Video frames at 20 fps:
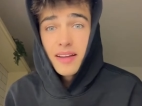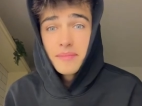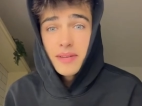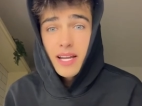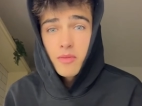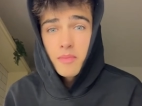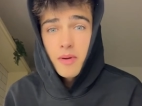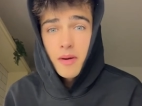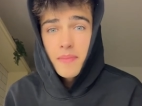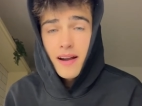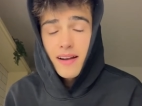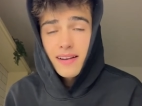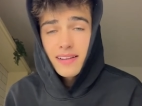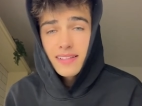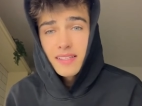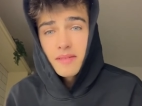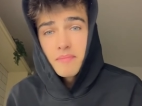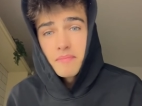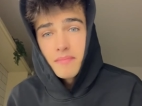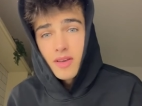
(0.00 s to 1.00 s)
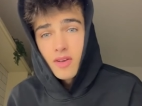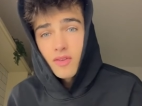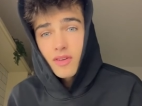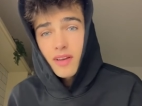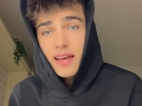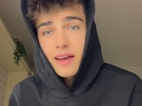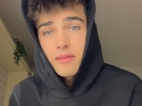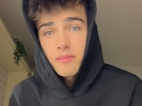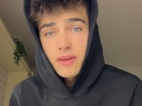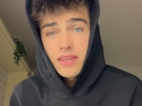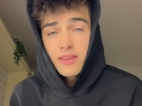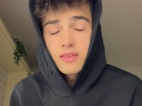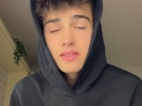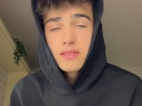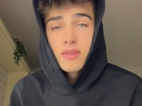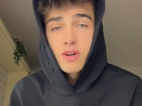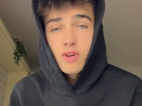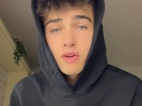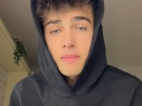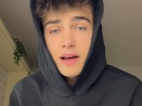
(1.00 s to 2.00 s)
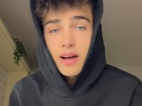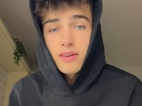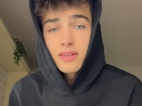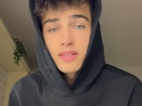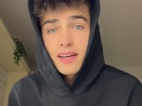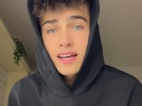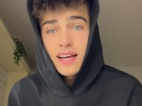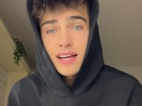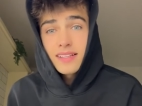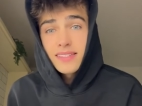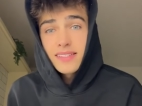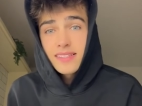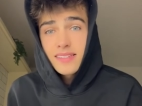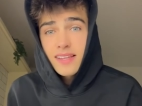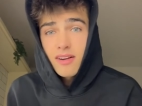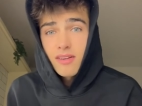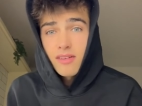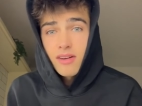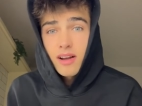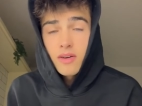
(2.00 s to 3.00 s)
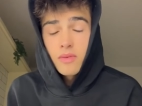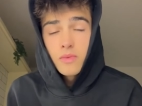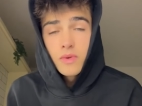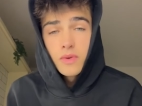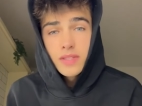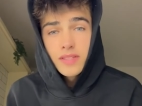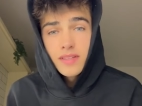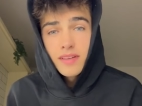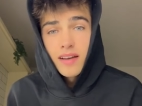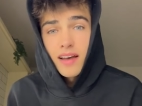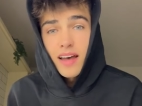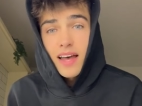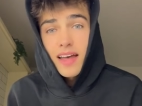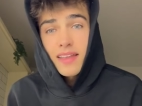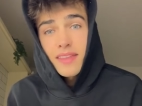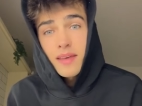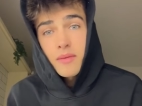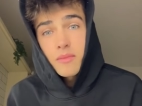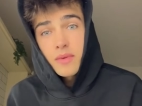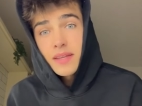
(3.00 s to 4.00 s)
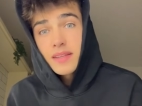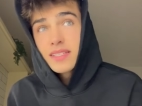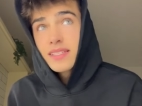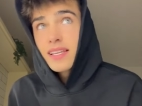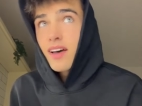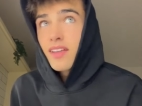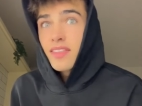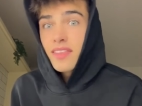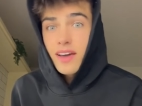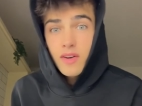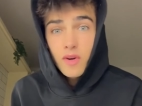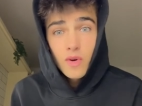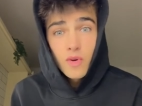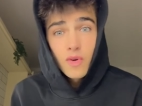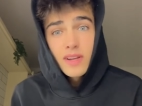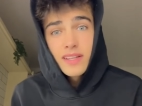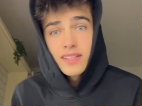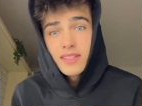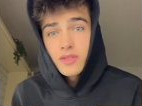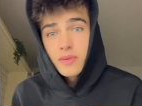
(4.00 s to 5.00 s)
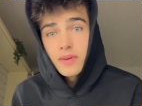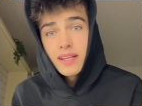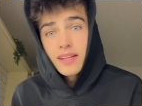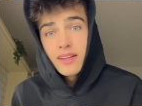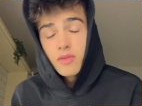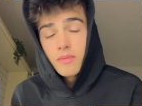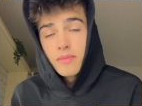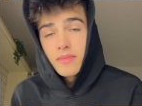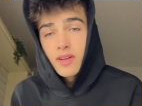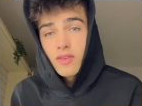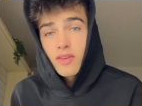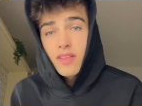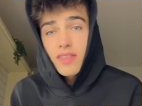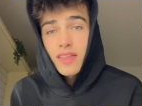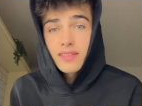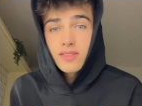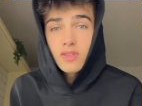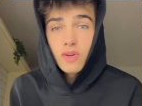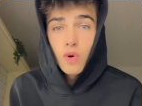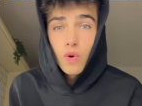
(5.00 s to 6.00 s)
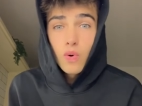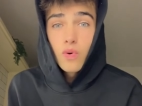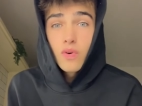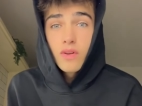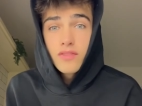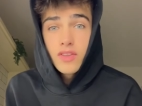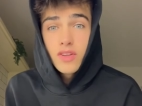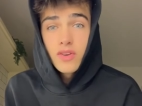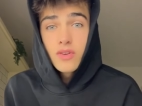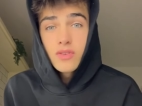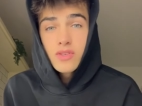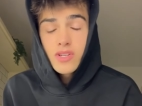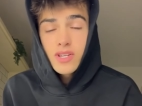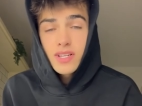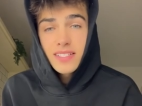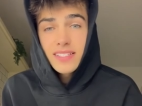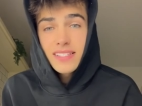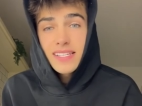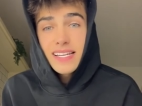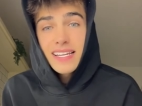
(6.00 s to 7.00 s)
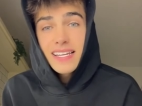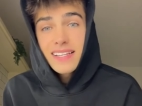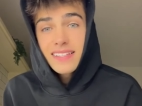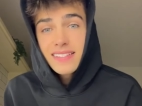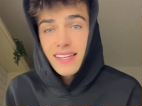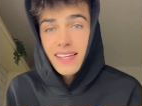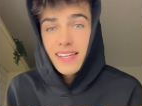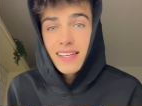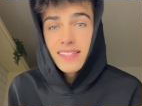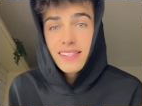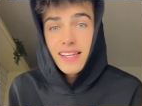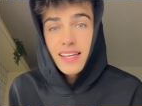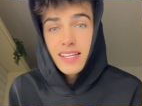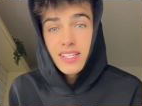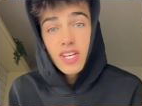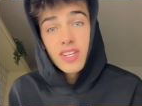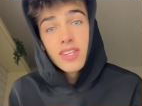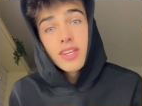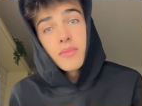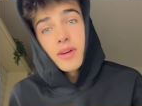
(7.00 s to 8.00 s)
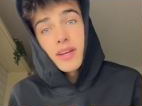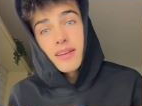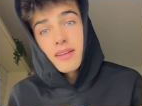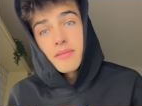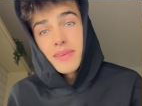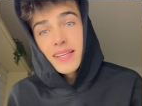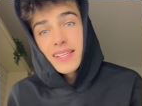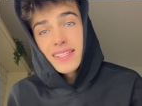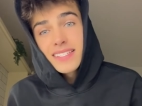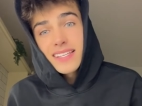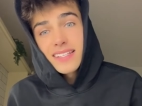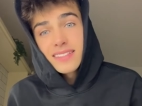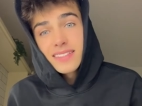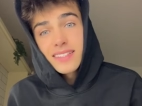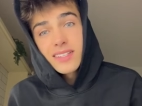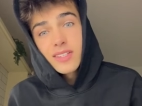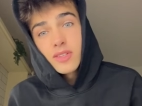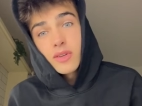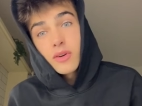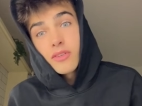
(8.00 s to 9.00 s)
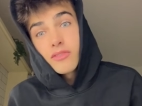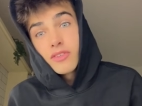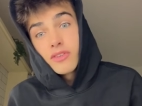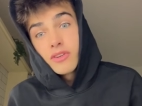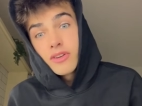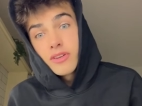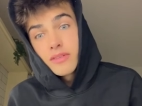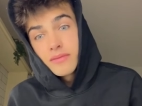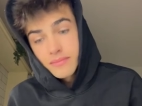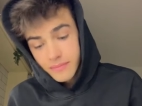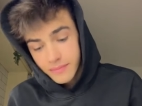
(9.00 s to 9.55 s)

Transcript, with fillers: I'm now preparing some milk, and we use milk powder and sterile water, and then we turn that all into a little milk that's got all of the nutrients he needs at his age, and then we're going to mix it into the dog food.